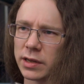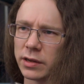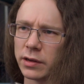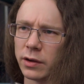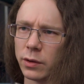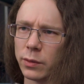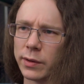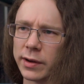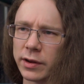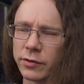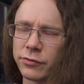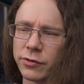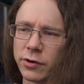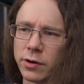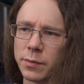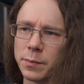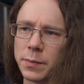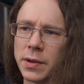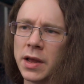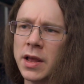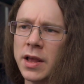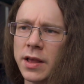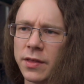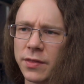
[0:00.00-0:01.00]
going
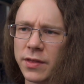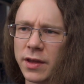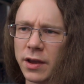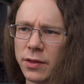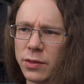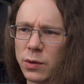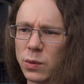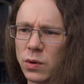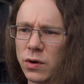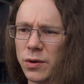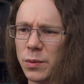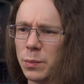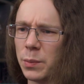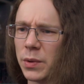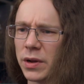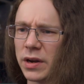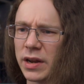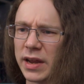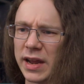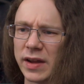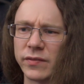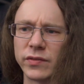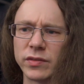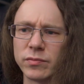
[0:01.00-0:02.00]
from the other one, but
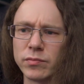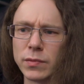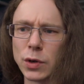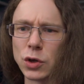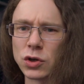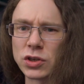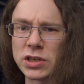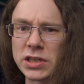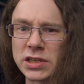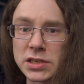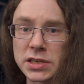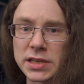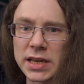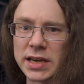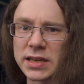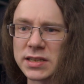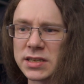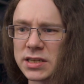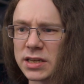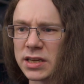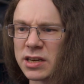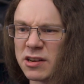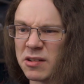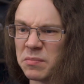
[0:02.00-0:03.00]
I haven't looked into that
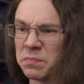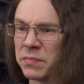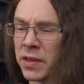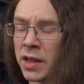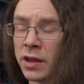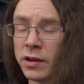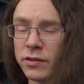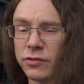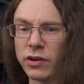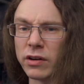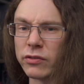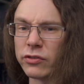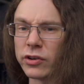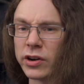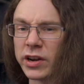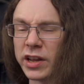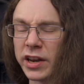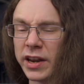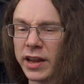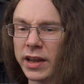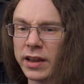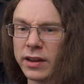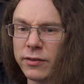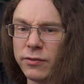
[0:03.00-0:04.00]
in forever and a
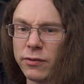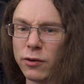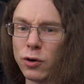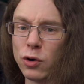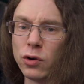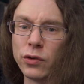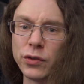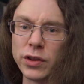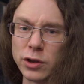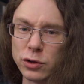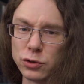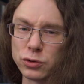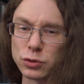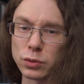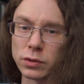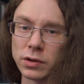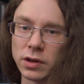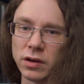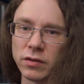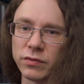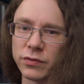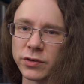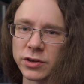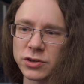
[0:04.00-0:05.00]
day for the usual
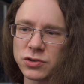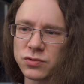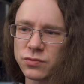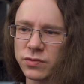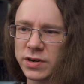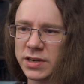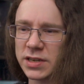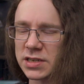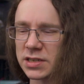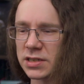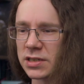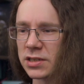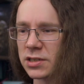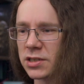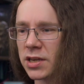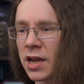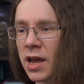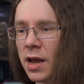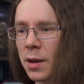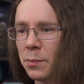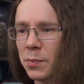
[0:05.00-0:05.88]
obvious reasons.